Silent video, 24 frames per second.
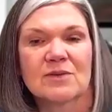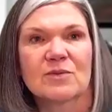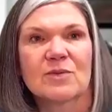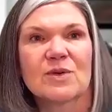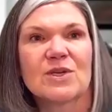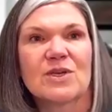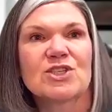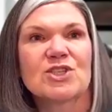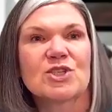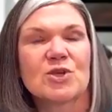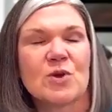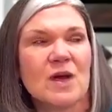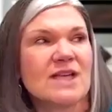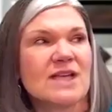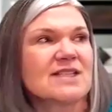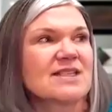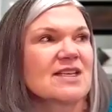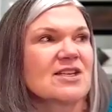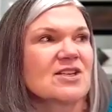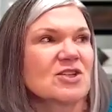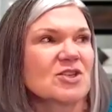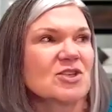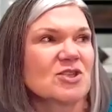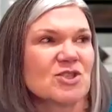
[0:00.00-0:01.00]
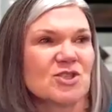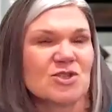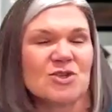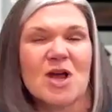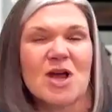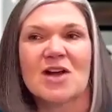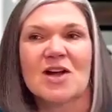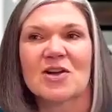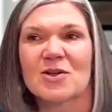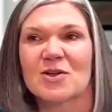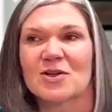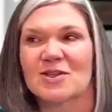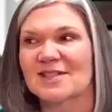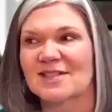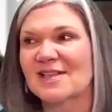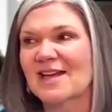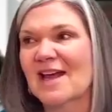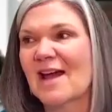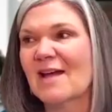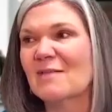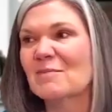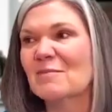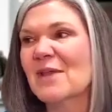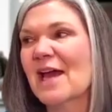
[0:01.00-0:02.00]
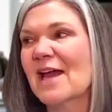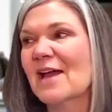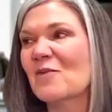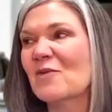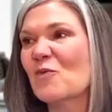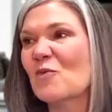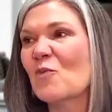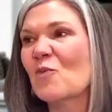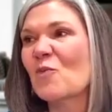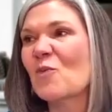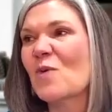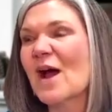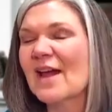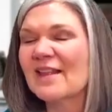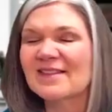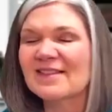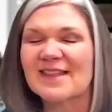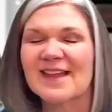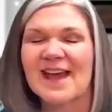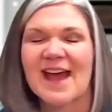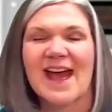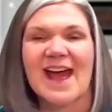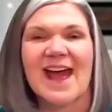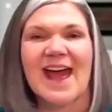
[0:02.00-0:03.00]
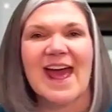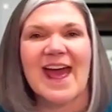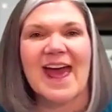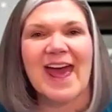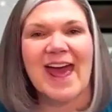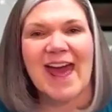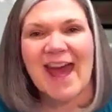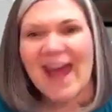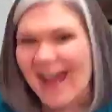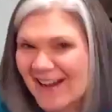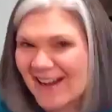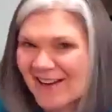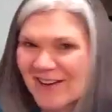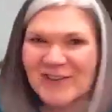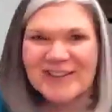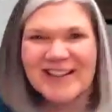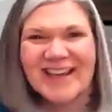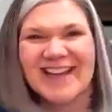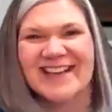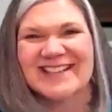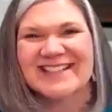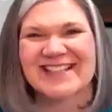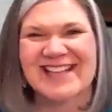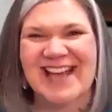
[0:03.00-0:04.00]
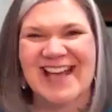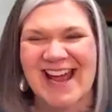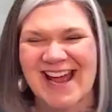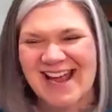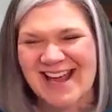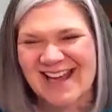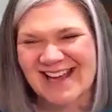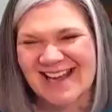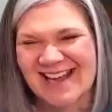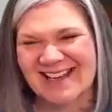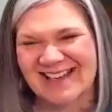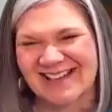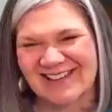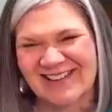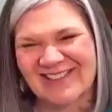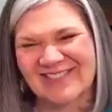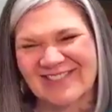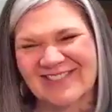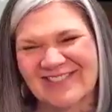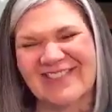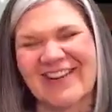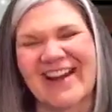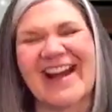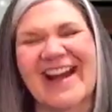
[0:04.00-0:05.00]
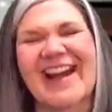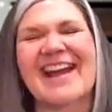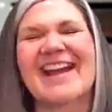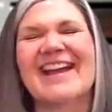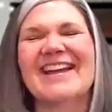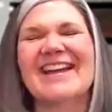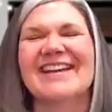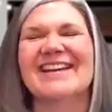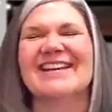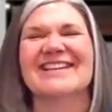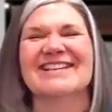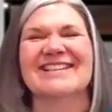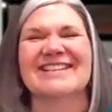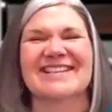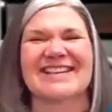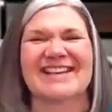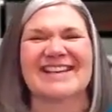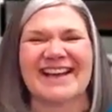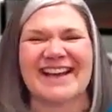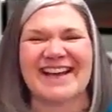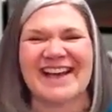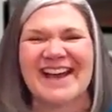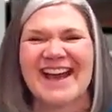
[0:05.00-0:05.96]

Rejoice in your struggles. I'm like, what the heck are they saying? Right?